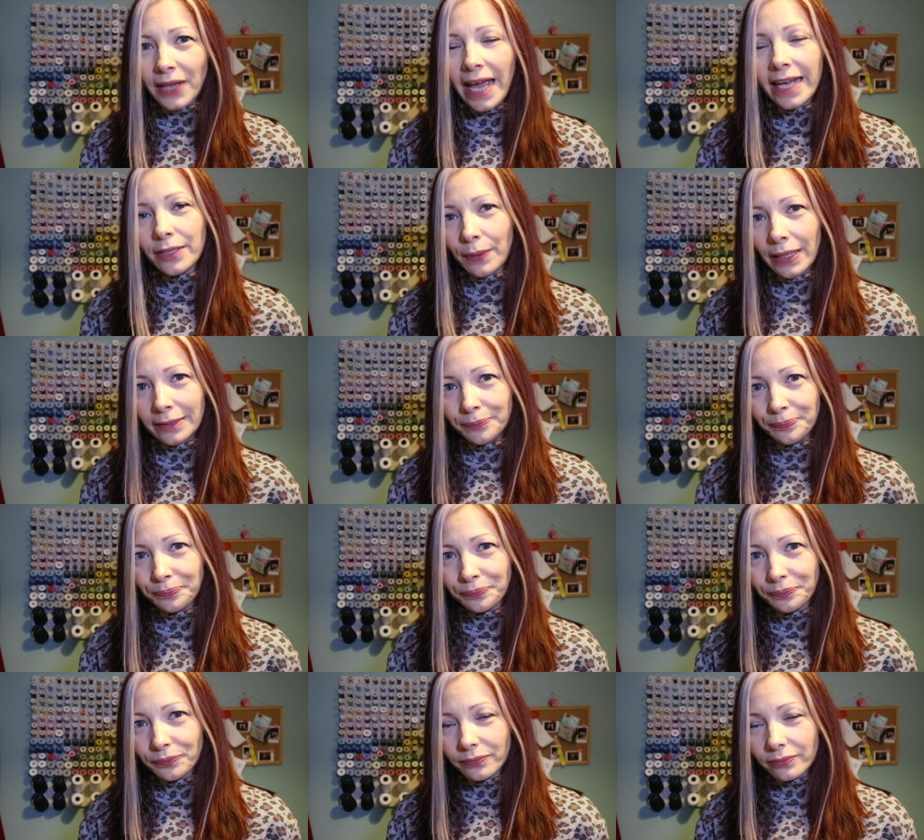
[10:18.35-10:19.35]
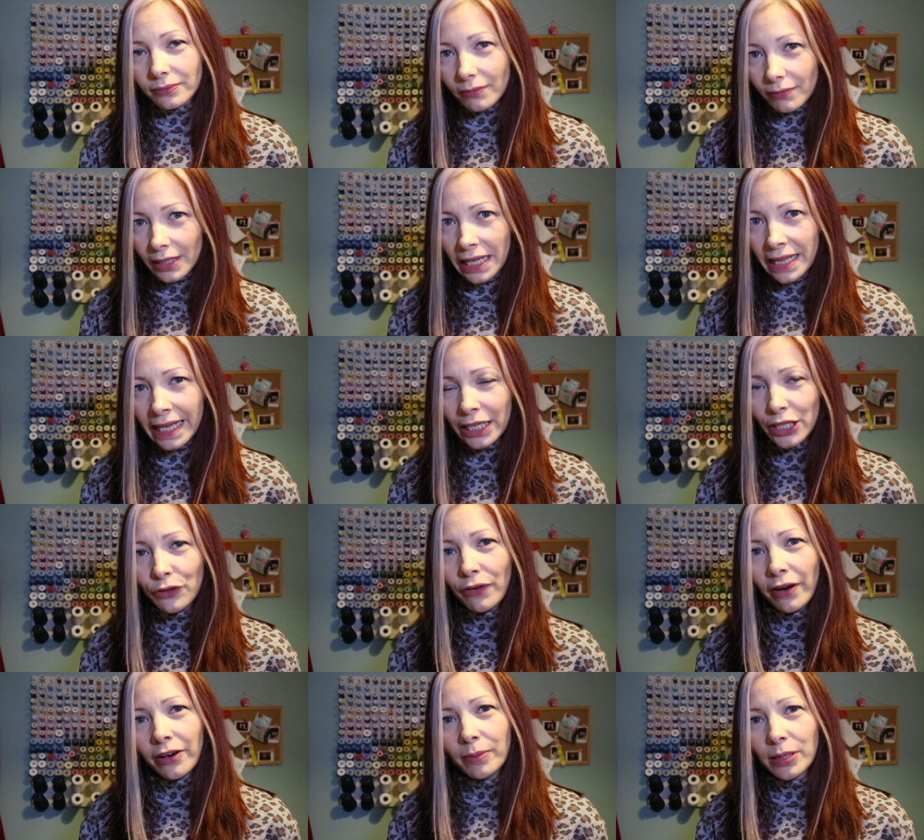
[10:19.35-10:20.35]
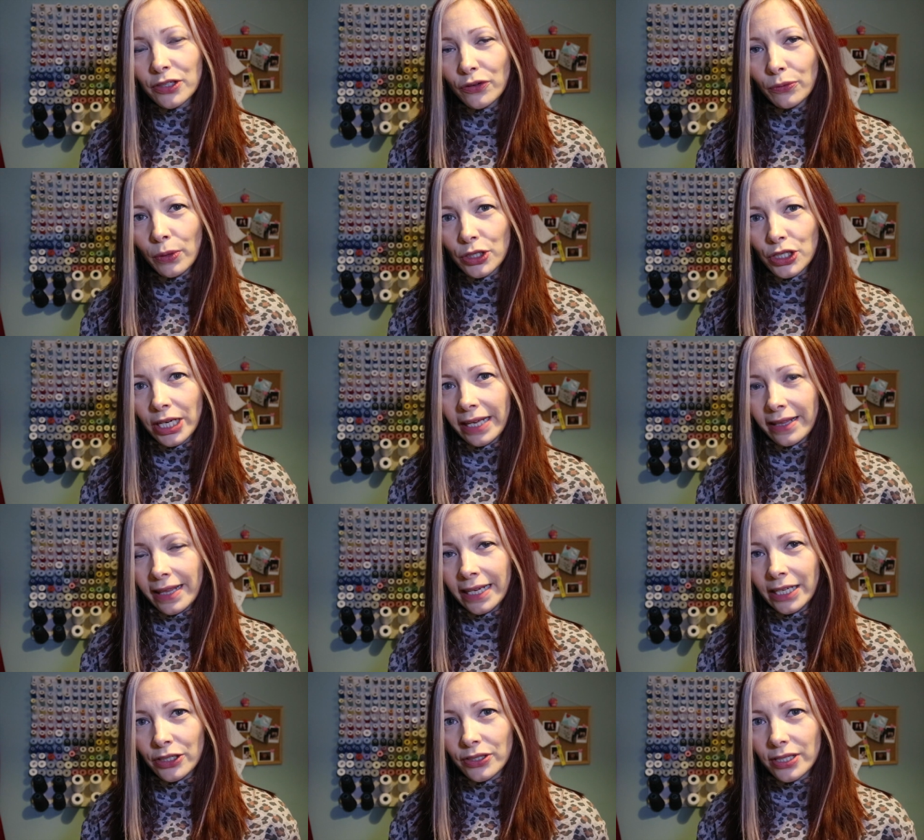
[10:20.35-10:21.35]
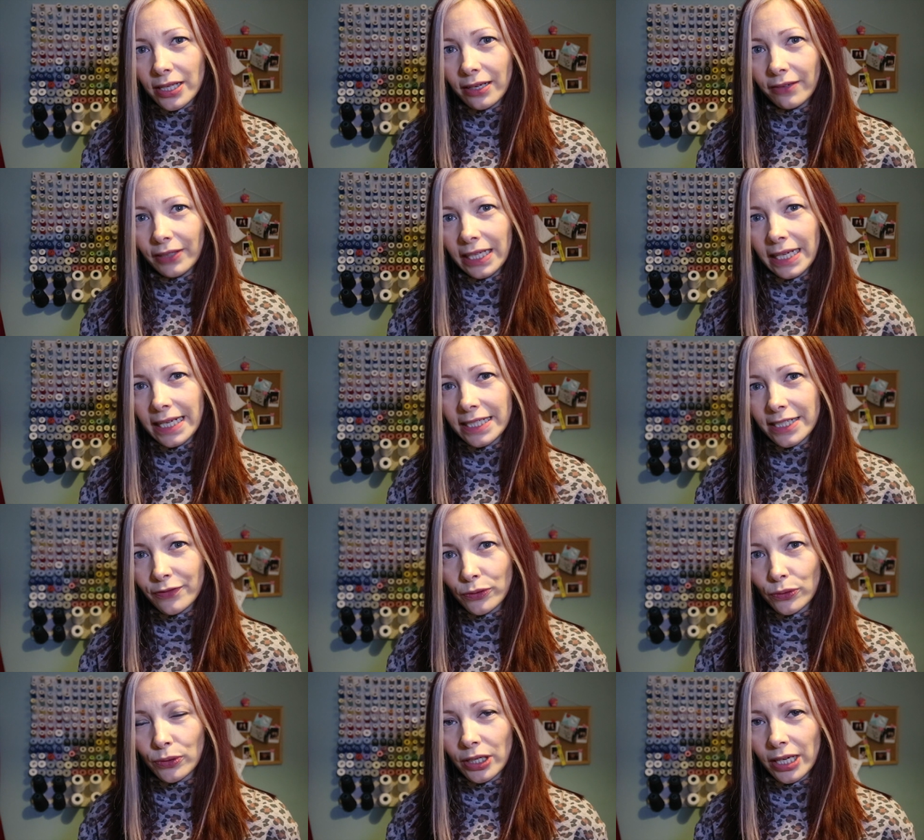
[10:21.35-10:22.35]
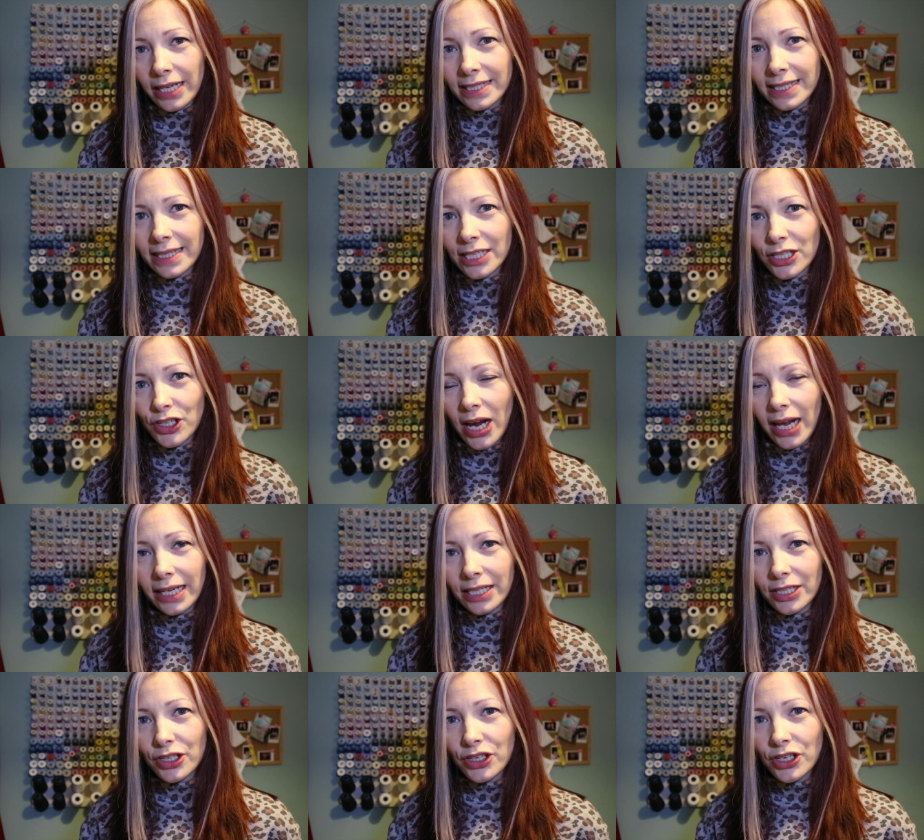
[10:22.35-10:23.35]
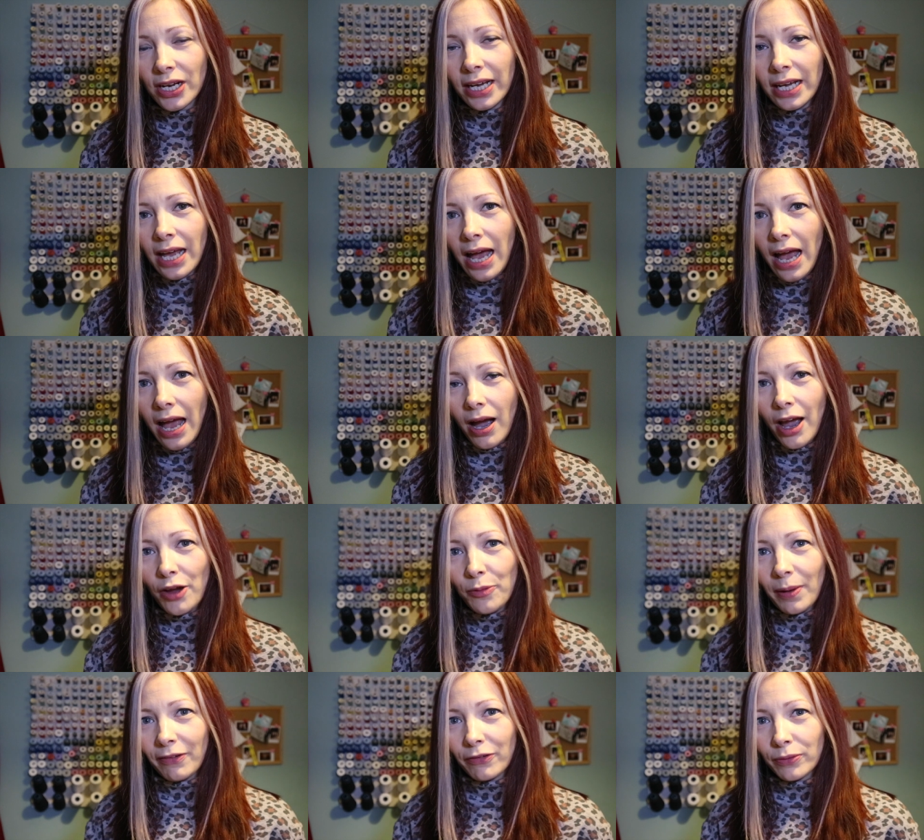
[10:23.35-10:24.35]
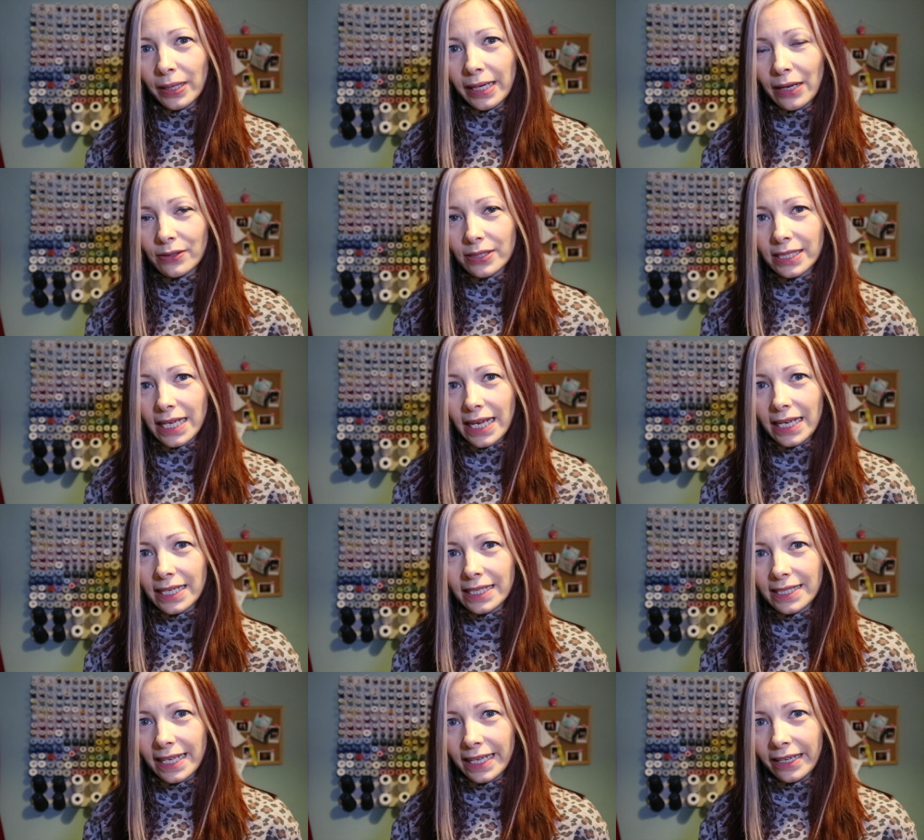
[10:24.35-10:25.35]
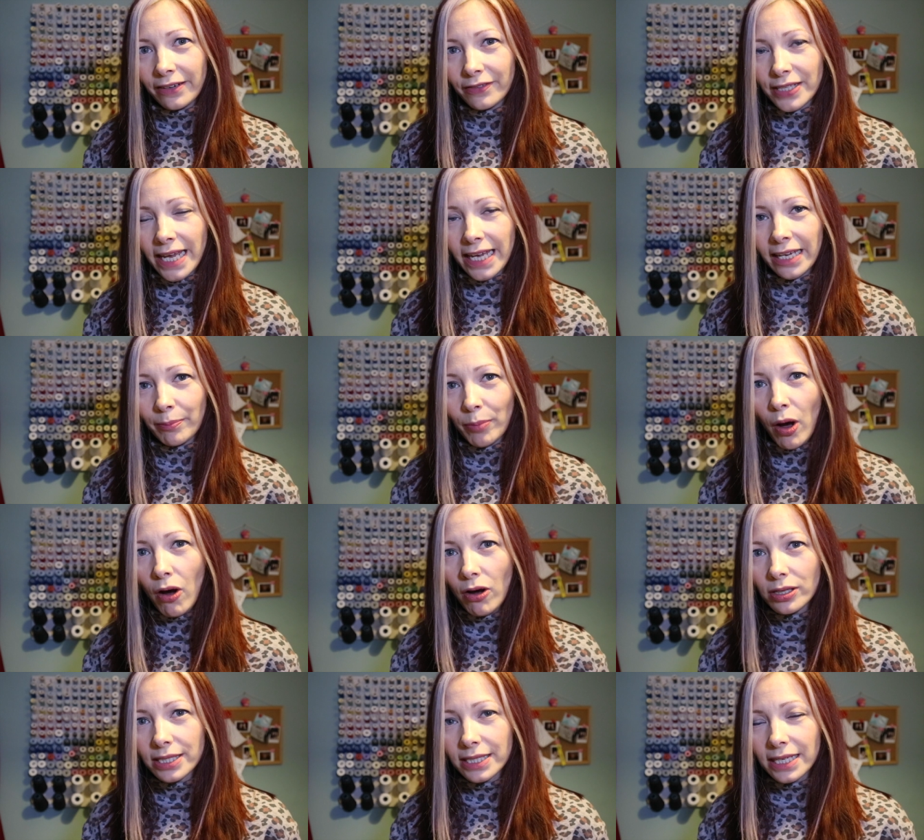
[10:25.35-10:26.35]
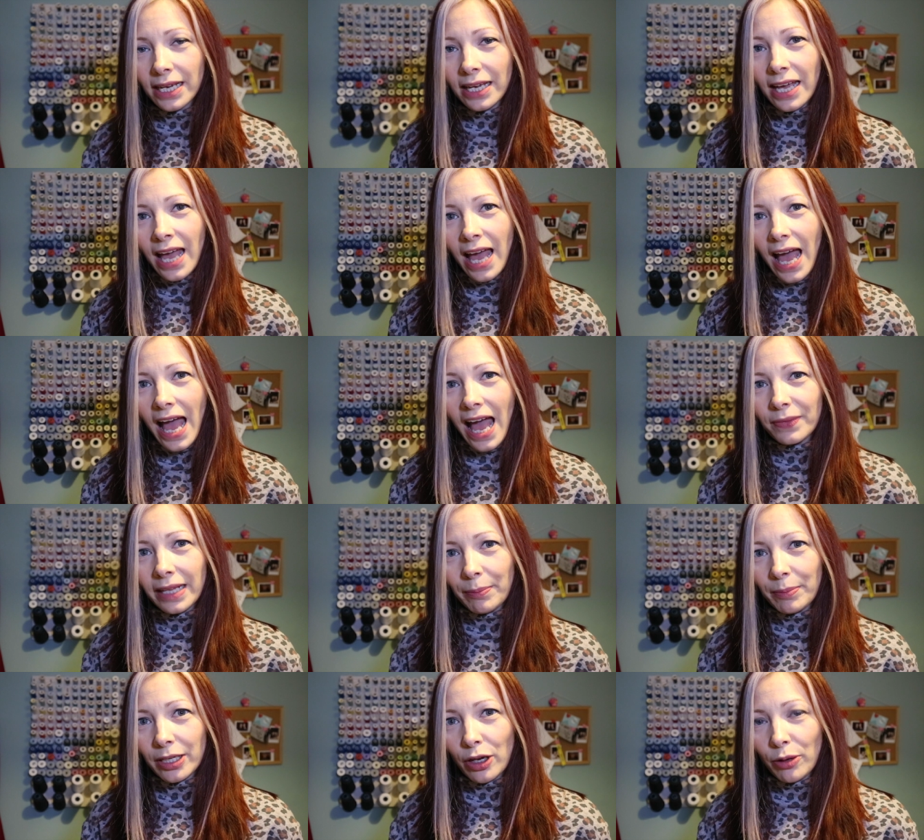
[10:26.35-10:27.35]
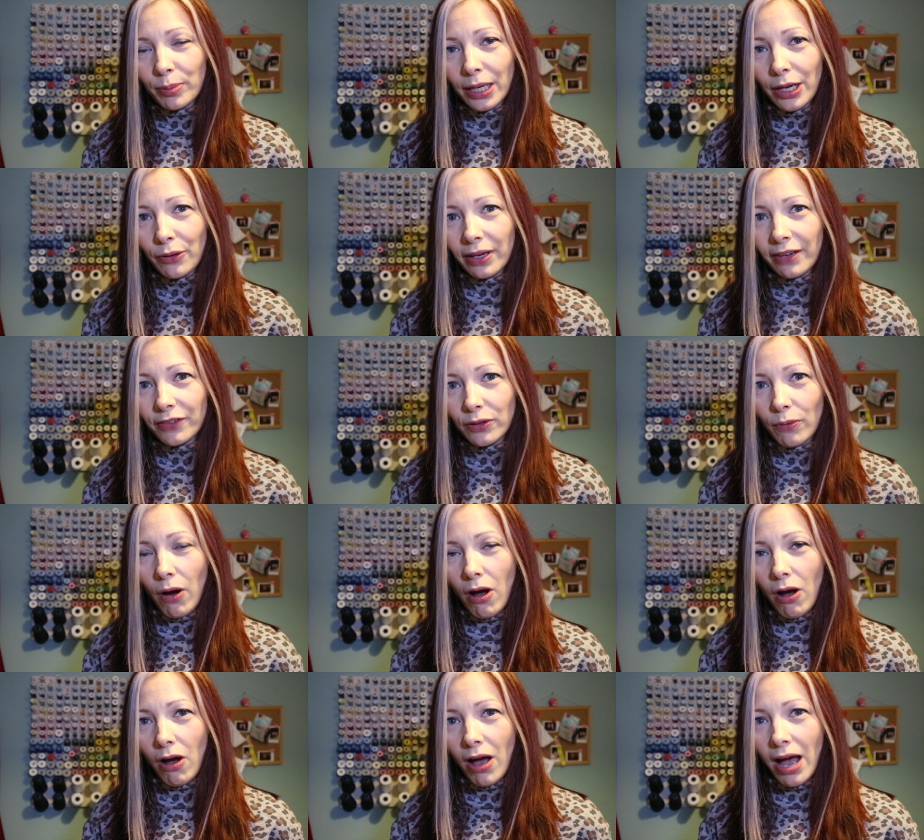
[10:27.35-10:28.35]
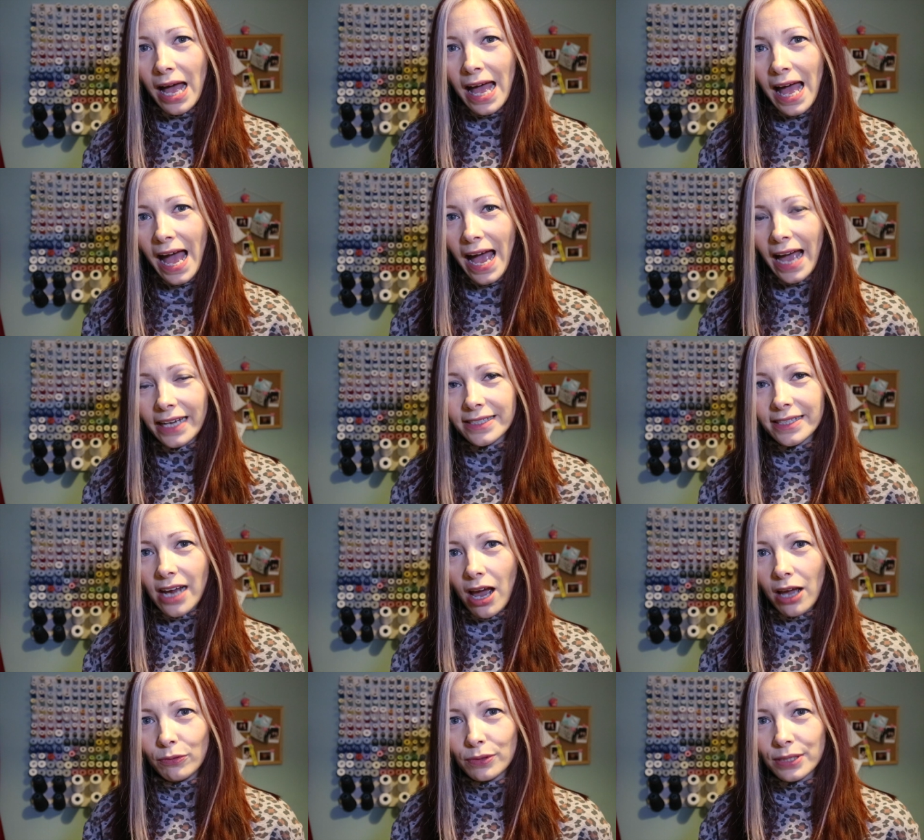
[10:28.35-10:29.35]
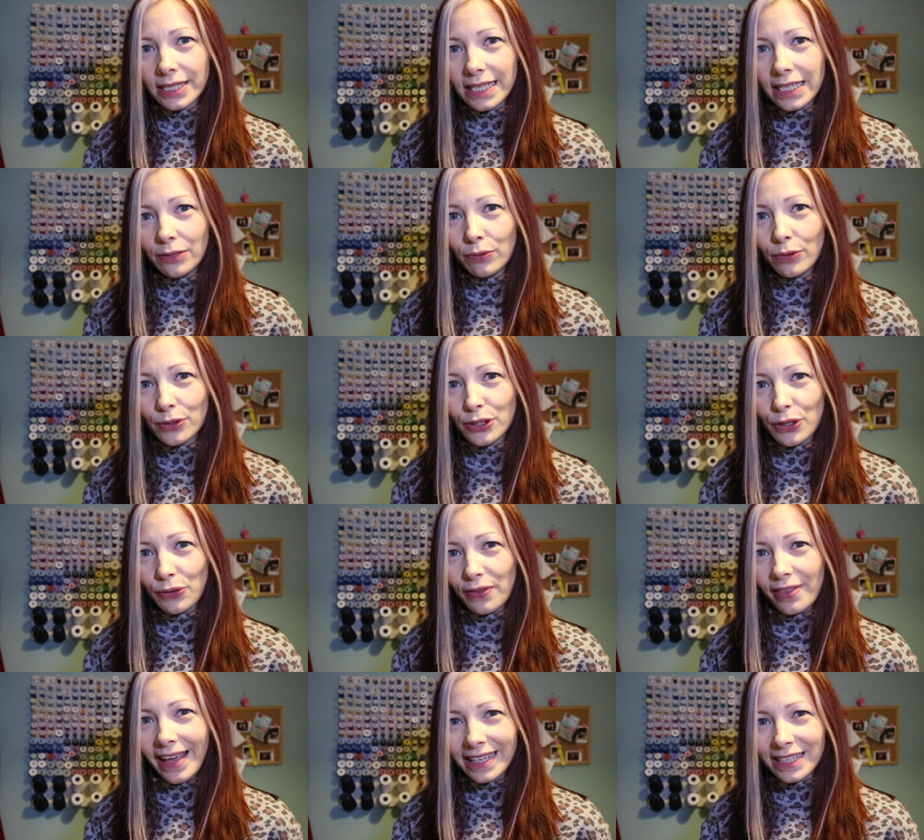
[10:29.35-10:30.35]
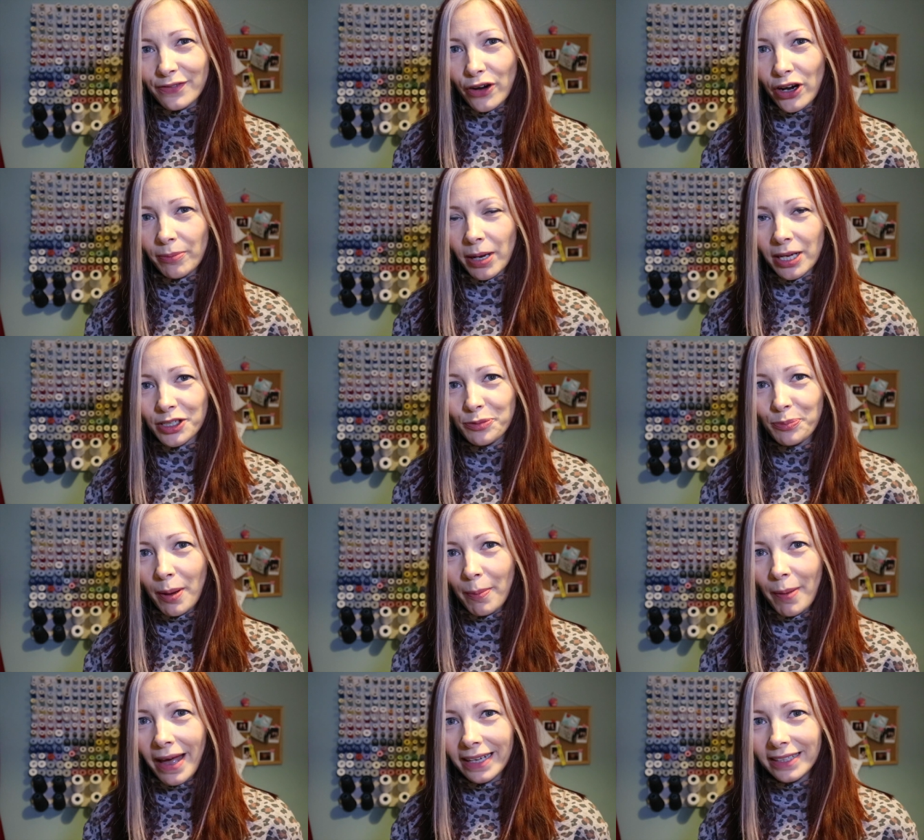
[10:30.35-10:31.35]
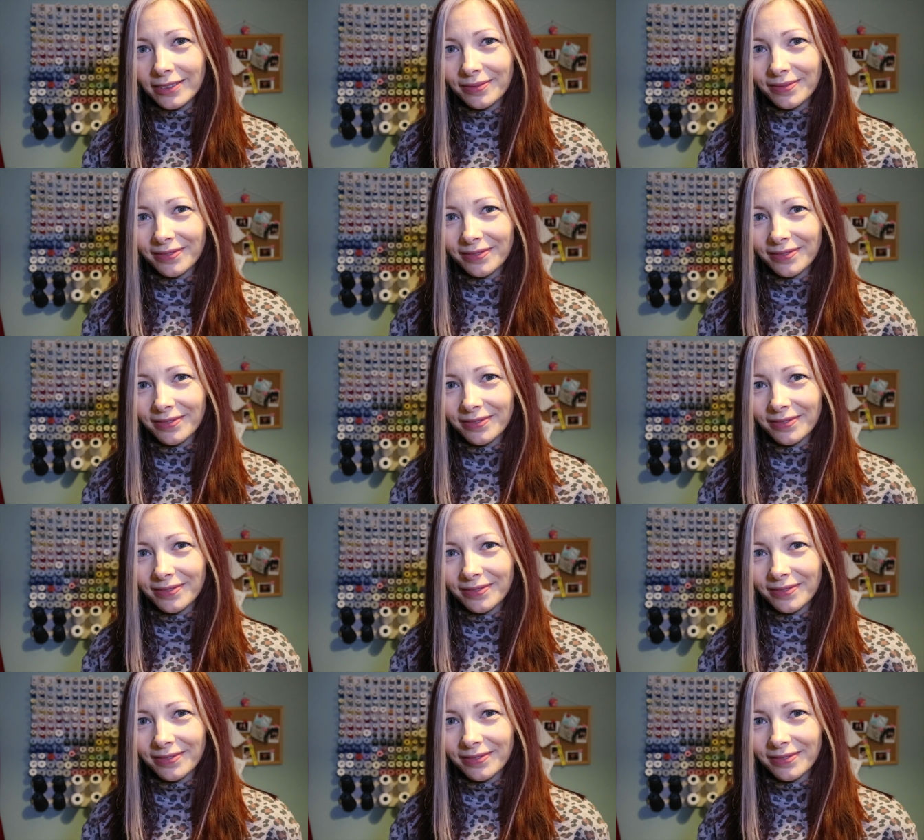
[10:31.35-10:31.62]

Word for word: Anyway, thank you very much for watching, and thank you to the lovely ladies for organising this challenge. I hope everyone else is thinking of taking part. Let me know below if you are, and I will see you all soon. Thanks very much. Bye